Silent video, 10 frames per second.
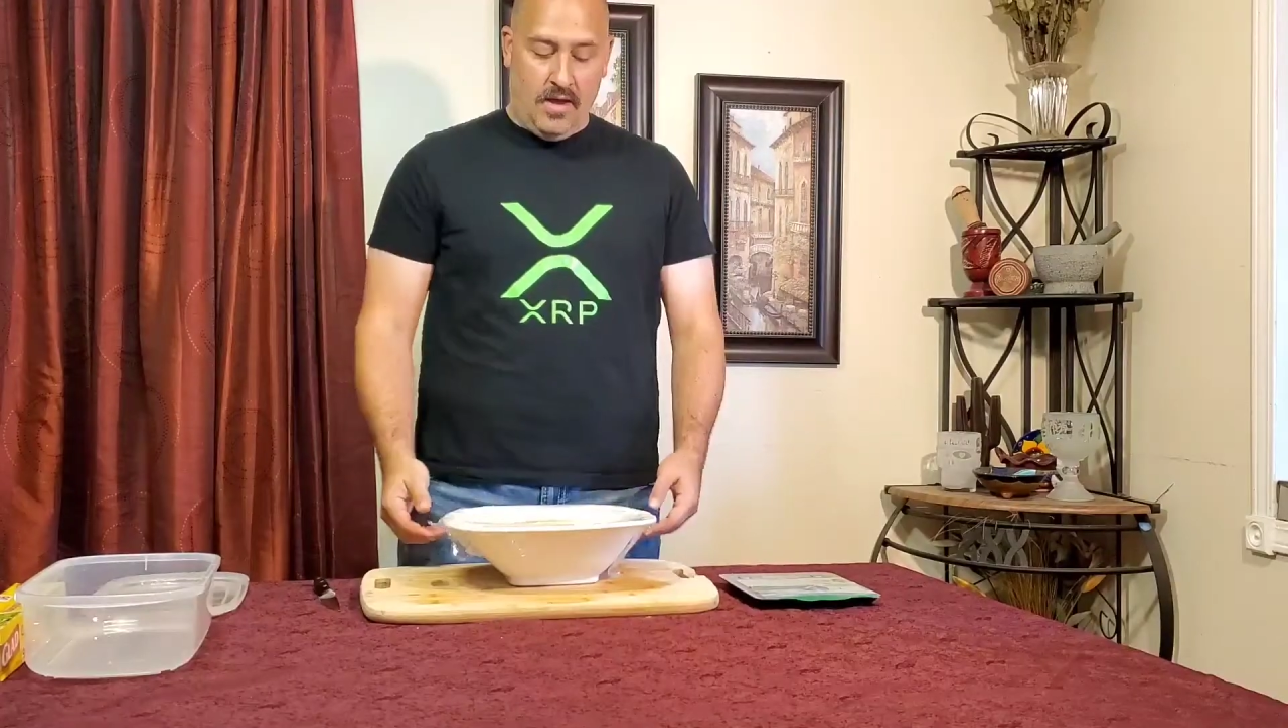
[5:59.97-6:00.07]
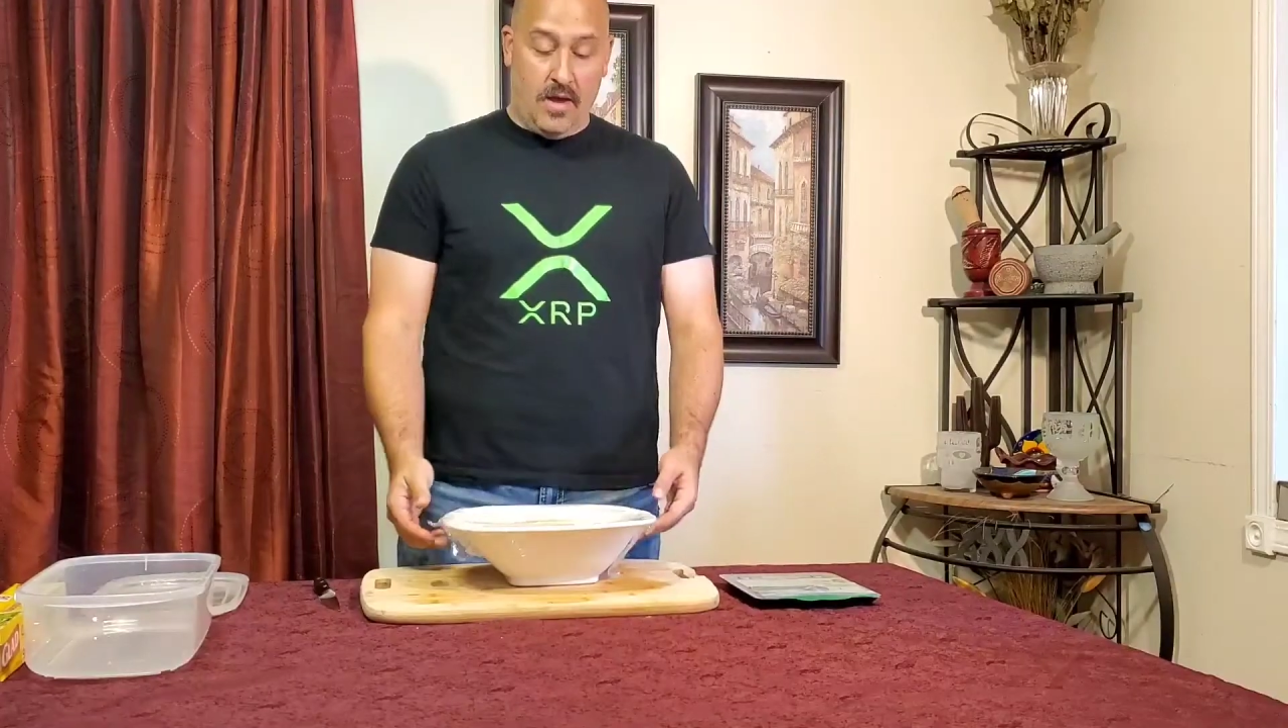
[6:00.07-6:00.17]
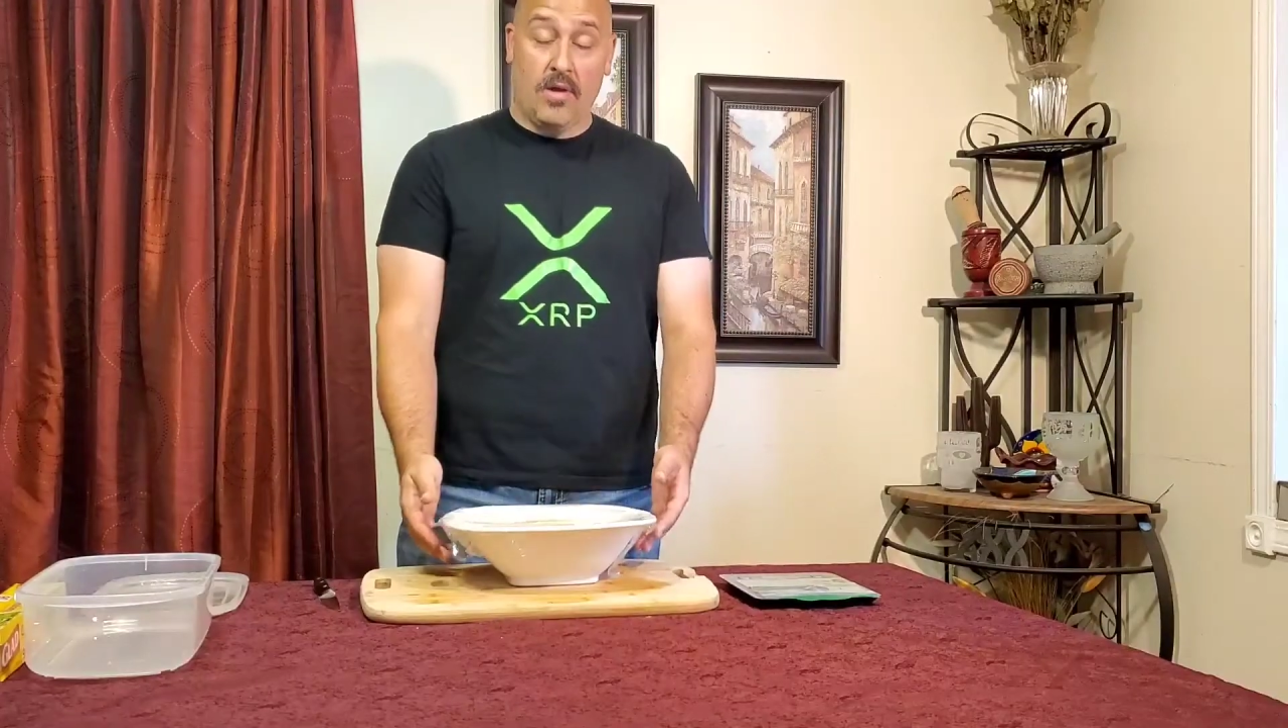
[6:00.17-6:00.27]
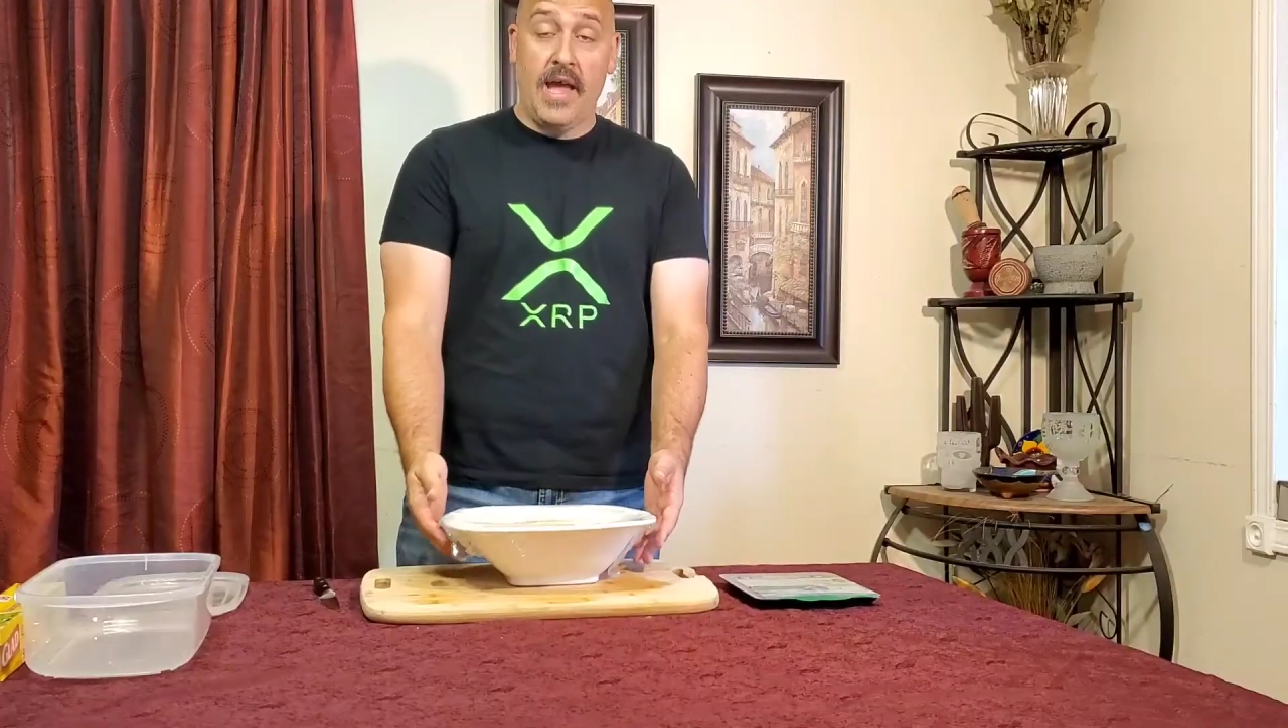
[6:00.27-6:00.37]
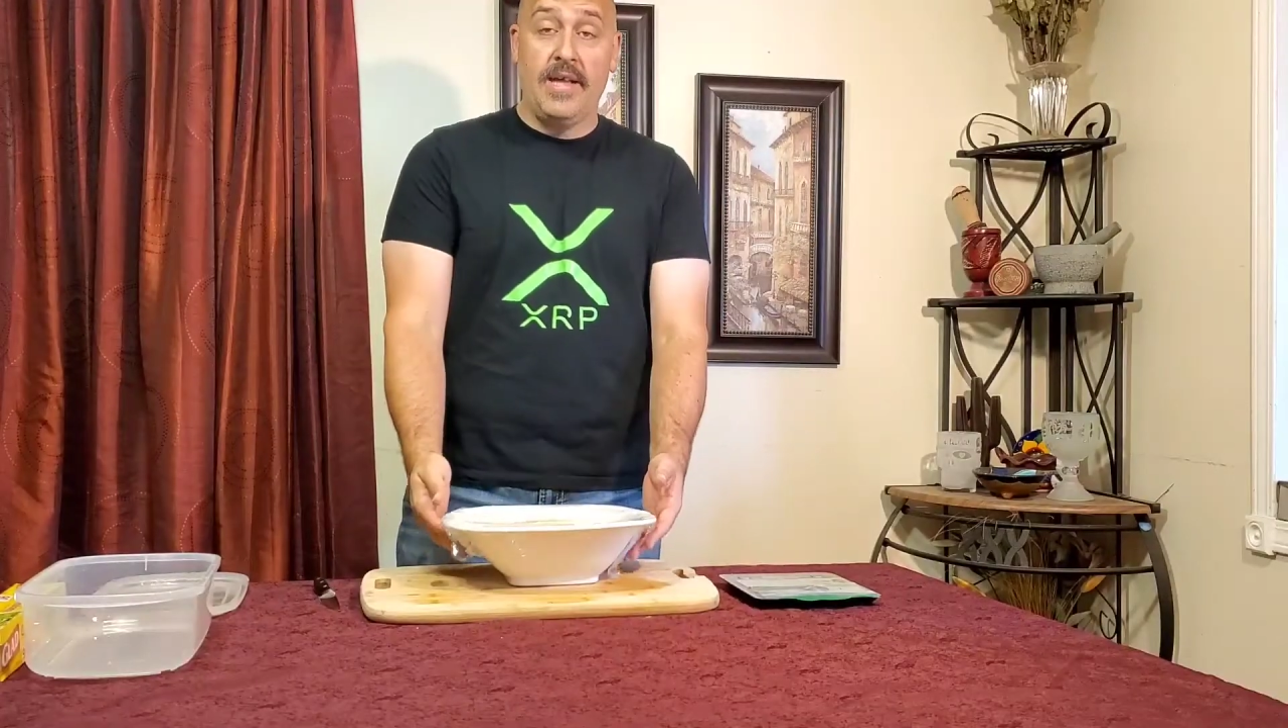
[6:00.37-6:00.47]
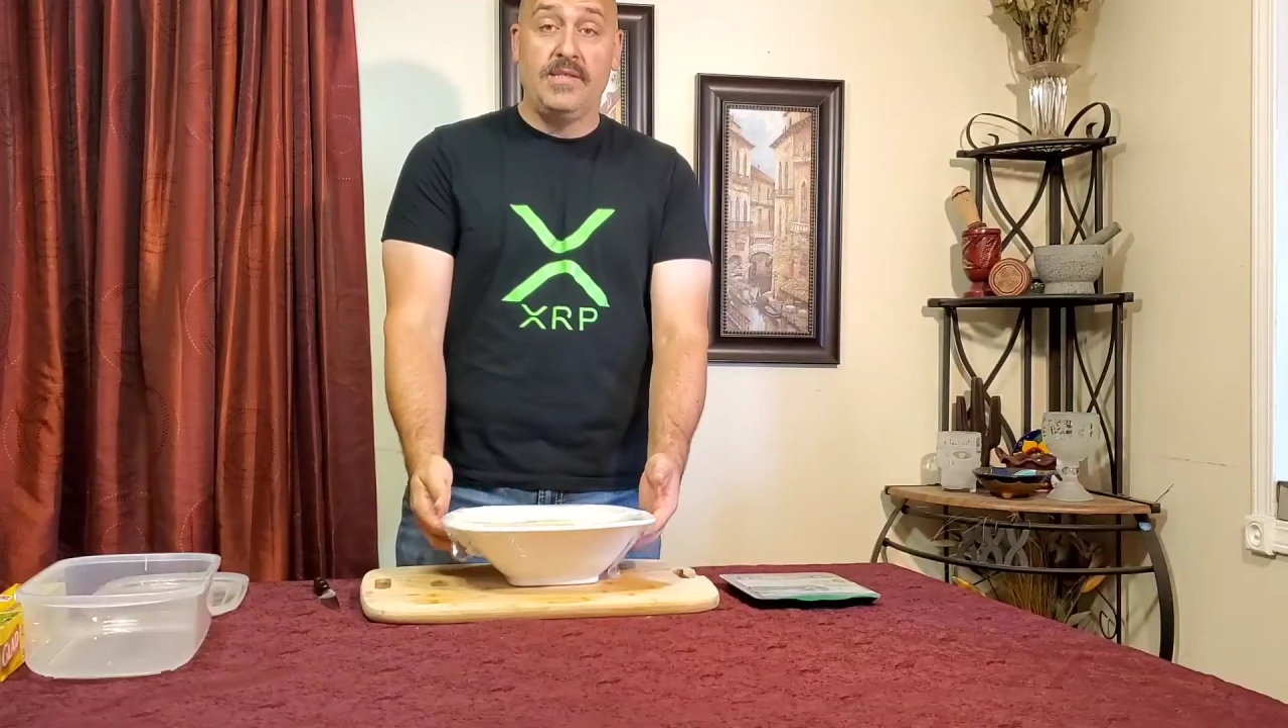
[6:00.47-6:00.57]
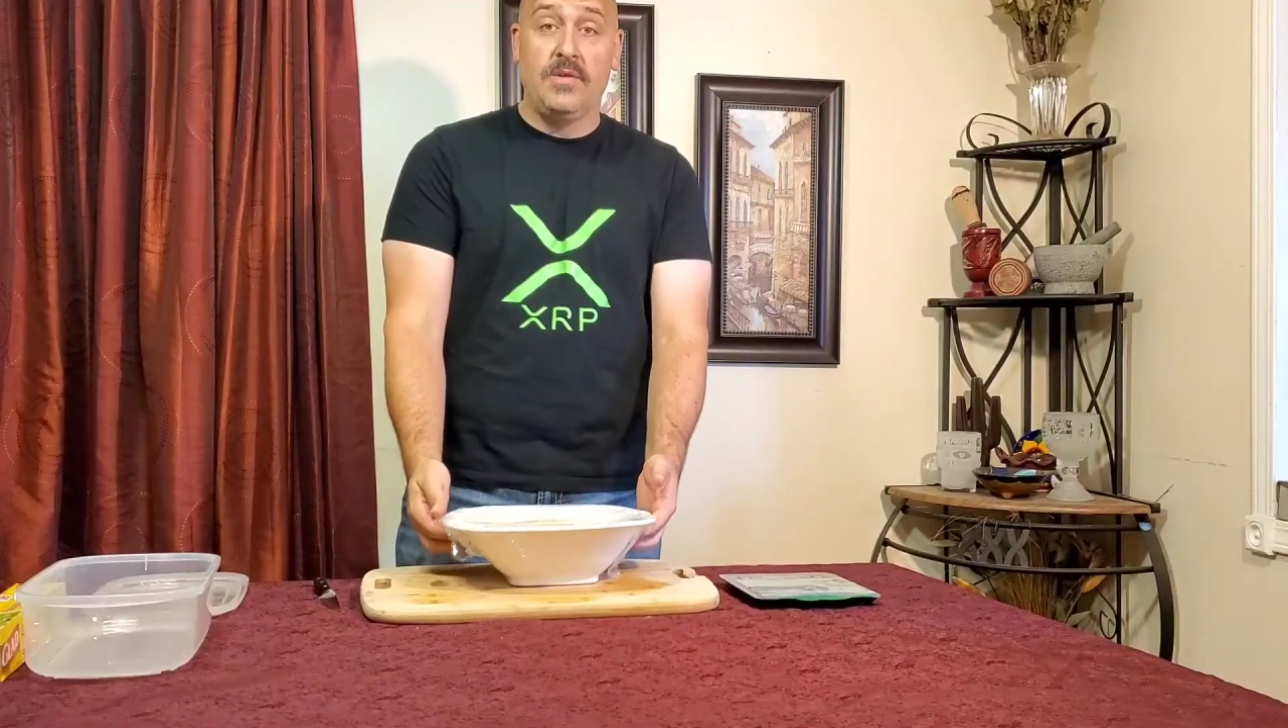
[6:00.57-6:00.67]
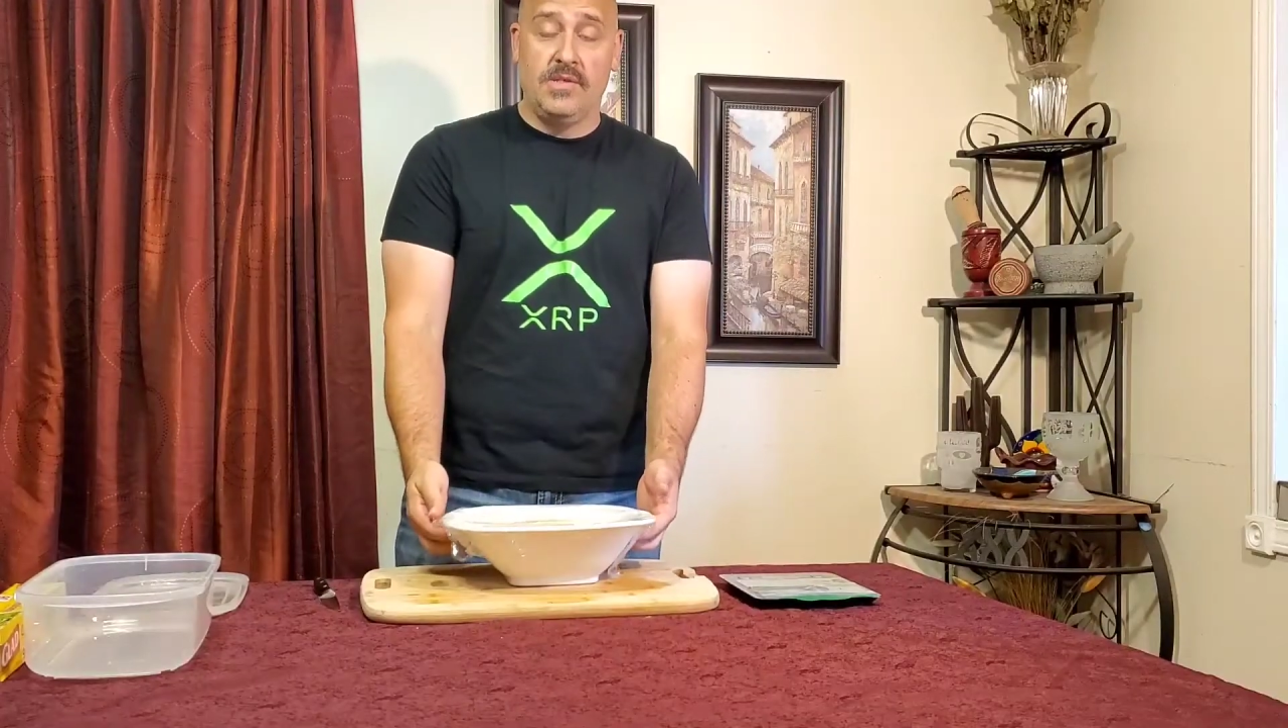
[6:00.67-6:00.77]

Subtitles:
Okay, so